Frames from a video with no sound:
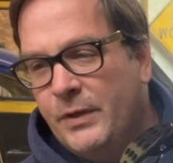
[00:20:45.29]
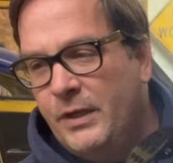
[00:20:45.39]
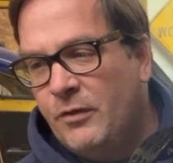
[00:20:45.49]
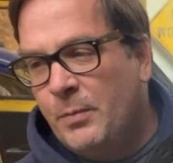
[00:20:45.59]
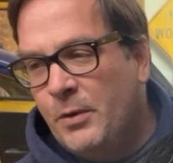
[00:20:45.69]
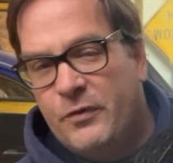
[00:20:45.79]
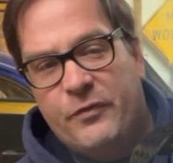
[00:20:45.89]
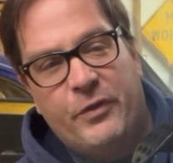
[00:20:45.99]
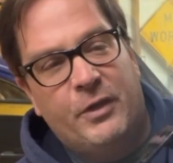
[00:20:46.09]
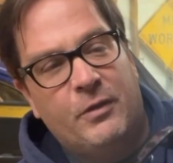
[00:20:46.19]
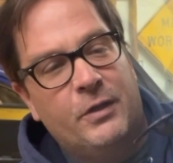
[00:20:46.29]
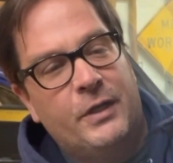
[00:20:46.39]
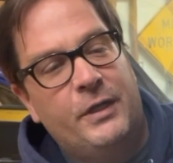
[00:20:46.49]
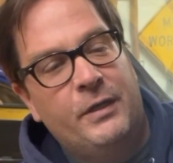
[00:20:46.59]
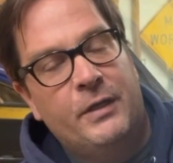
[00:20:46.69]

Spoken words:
it's pretty slick looking,